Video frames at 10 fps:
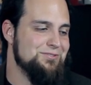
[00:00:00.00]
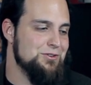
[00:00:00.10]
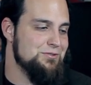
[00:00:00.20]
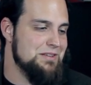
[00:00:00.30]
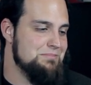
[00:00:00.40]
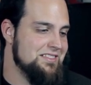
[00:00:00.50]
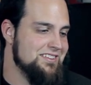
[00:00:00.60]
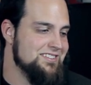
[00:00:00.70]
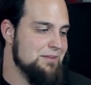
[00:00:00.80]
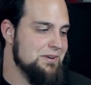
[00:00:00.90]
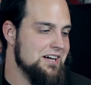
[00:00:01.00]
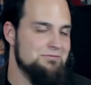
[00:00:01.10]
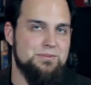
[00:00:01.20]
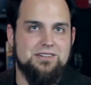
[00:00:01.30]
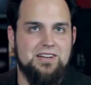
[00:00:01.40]
We're really beating this topic
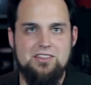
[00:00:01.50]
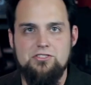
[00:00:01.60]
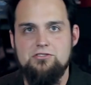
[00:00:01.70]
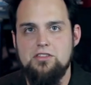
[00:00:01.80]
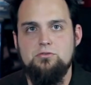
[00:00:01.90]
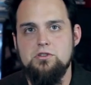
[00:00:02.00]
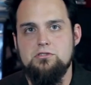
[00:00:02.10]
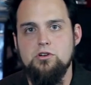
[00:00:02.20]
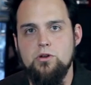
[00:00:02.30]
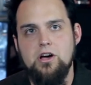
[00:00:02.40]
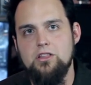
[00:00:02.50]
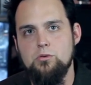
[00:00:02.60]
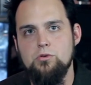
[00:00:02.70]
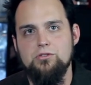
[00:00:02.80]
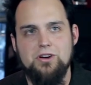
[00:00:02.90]
up, but that's what's going on in the world